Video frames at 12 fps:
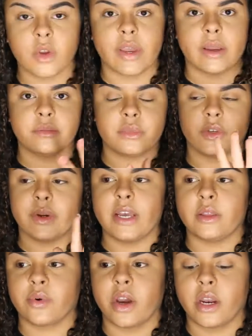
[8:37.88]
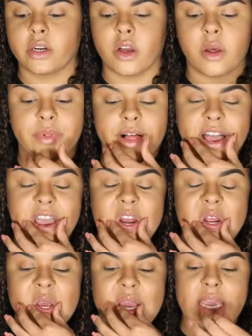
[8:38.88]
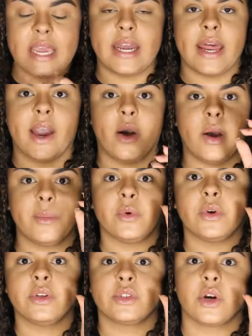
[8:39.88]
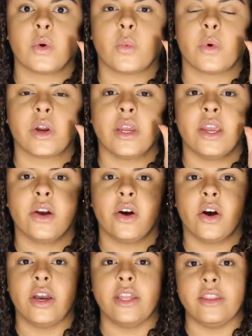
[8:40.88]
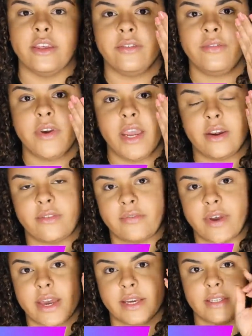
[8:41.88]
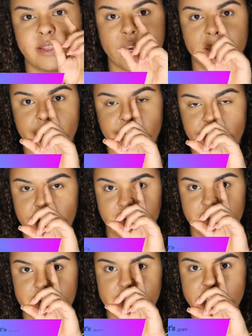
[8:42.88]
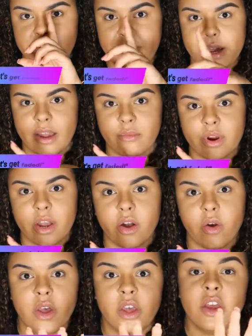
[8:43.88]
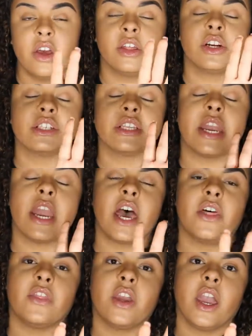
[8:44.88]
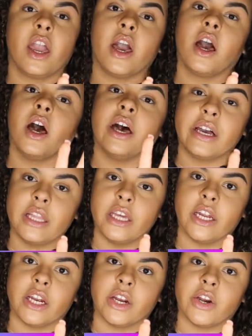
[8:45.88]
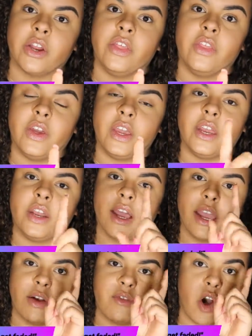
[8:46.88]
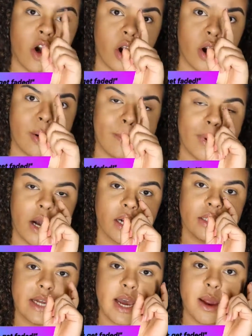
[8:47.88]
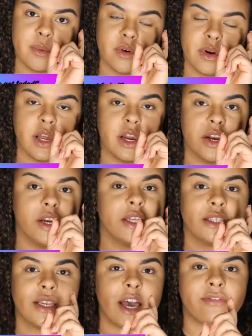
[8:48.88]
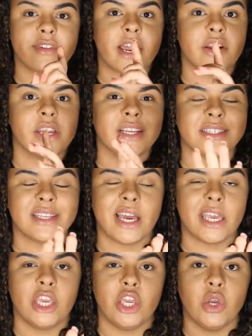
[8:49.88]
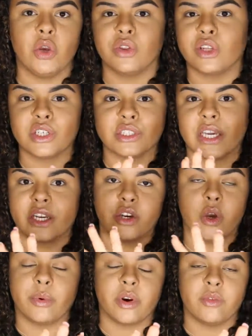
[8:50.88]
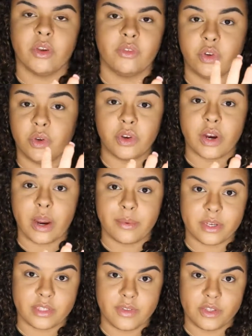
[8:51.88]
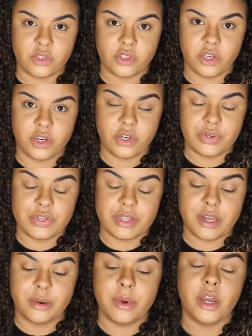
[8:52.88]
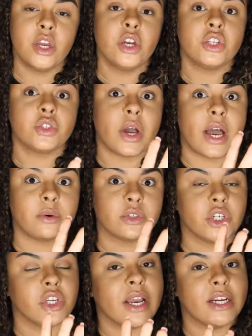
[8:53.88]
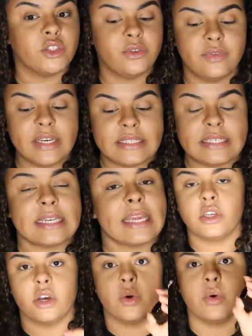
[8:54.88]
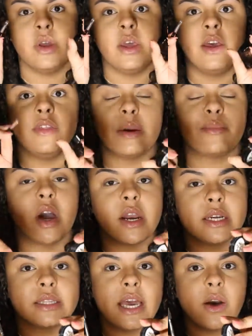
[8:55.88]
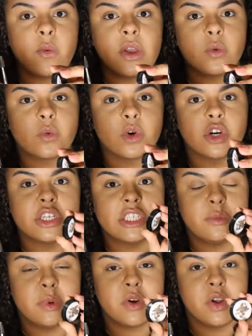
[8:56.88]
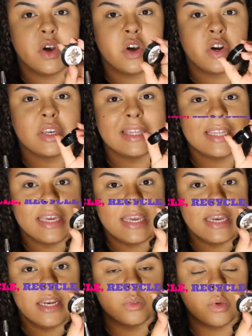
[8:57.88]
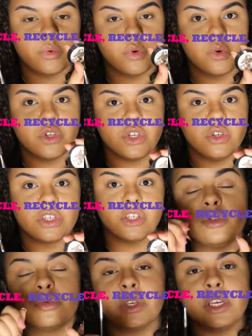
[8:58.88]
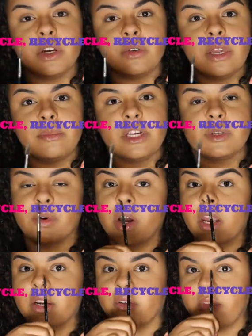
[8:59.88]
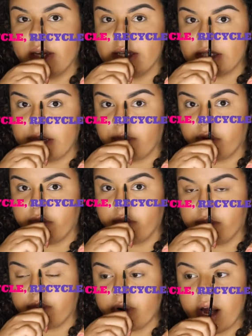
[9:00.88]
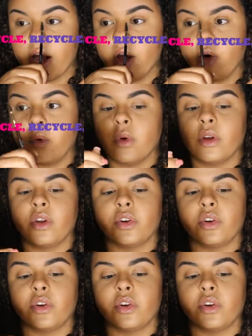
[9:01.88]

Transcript: Okay, so I got the product all applied, and now I'm going to start working on the fade effect that I create on the inside of my eyebrow. There's nothing uglier than a hard boxed eyebrow right here. It's not flattering, it's not cute. There's like no point of even doing your eyebrows if that's what you're gonna do to them. So I will show you how to fix it. So that product that we were smearing on our lid is what we're going to use, you really don't need much product on the inside part of your brow.